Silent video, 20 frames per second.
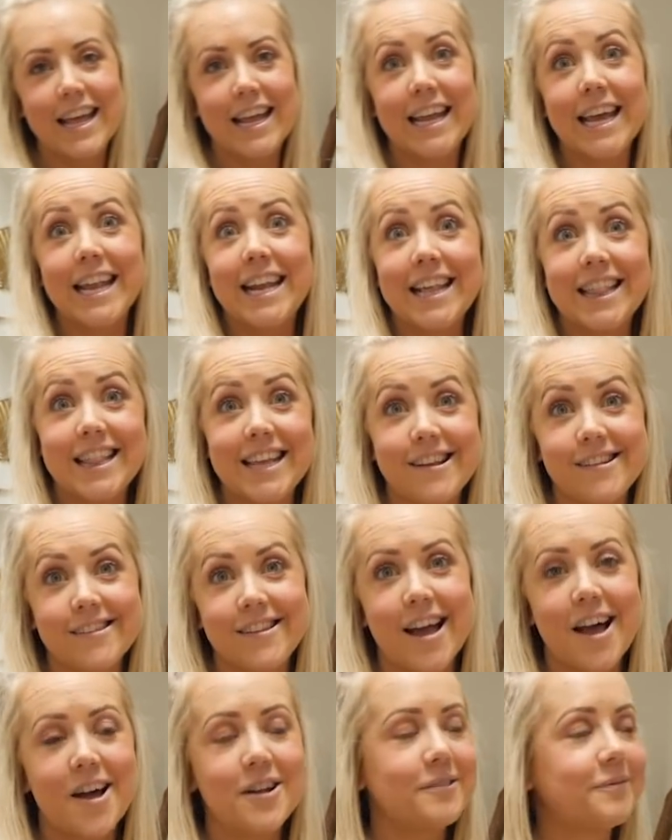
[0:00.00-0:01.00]
getting things
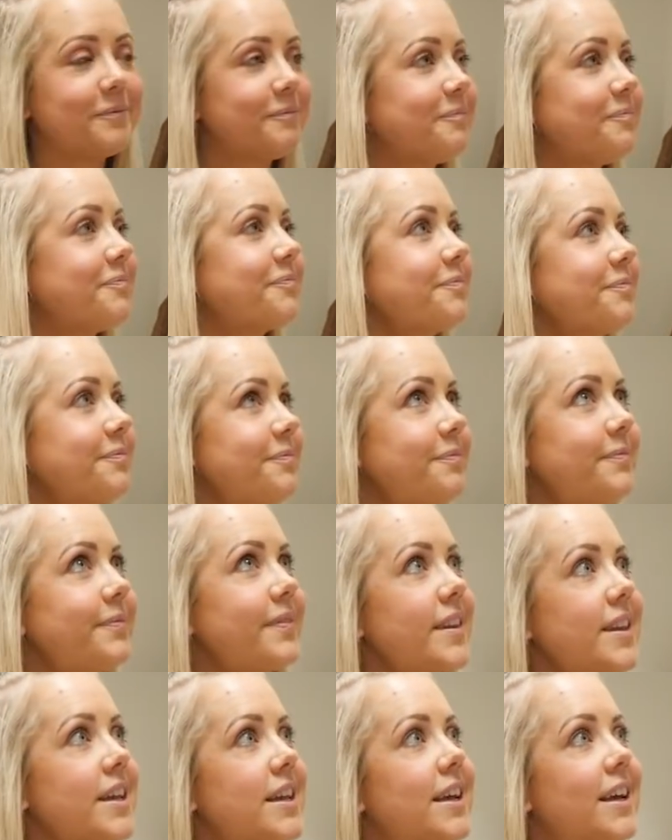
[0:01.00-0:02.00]
out.
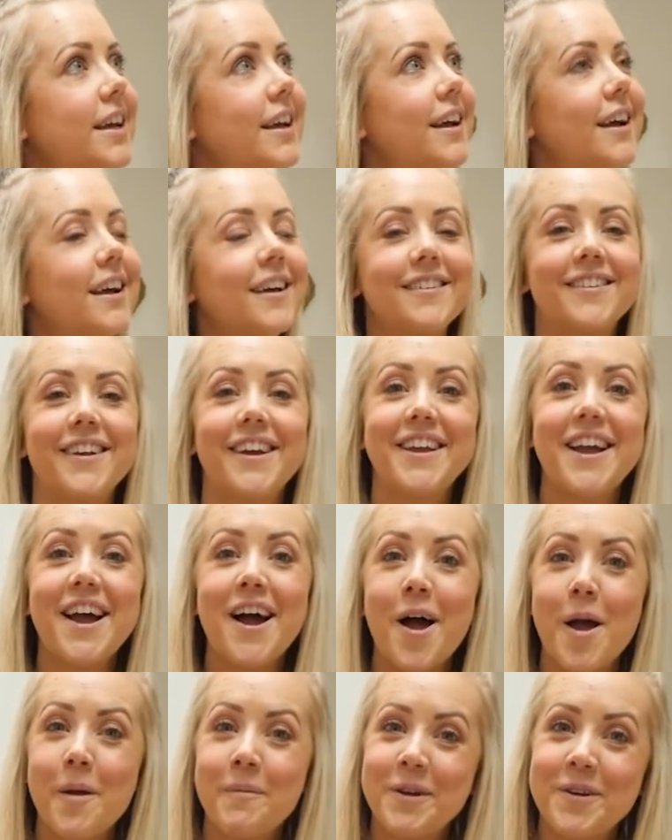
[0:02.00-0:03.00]
So yeah,
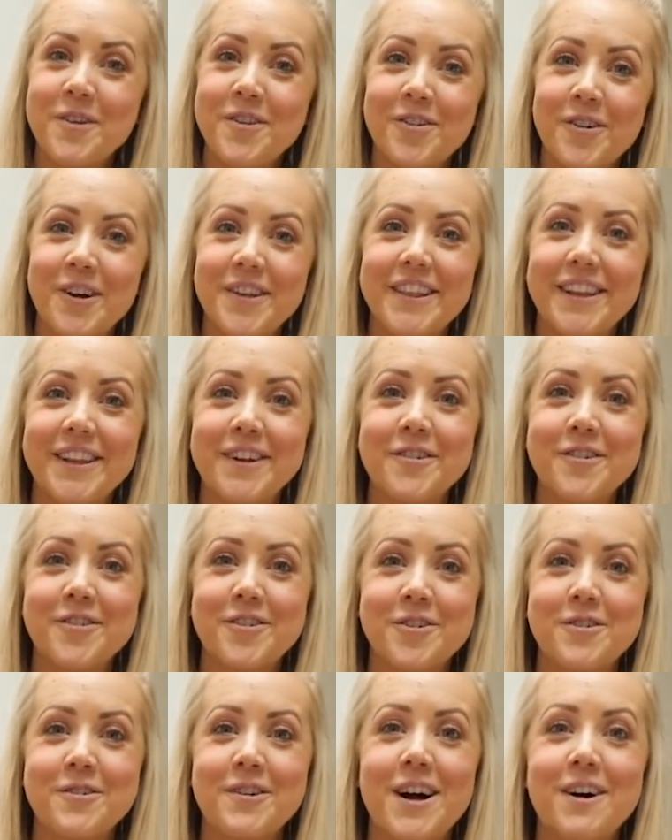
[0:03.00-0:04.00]
I hope you enjoyed the little
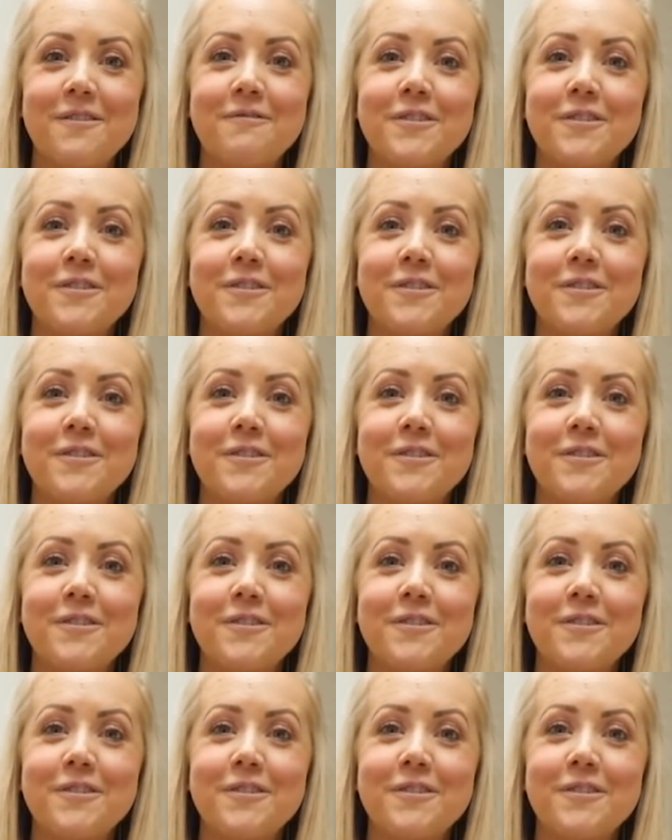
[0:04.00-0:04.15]
tour.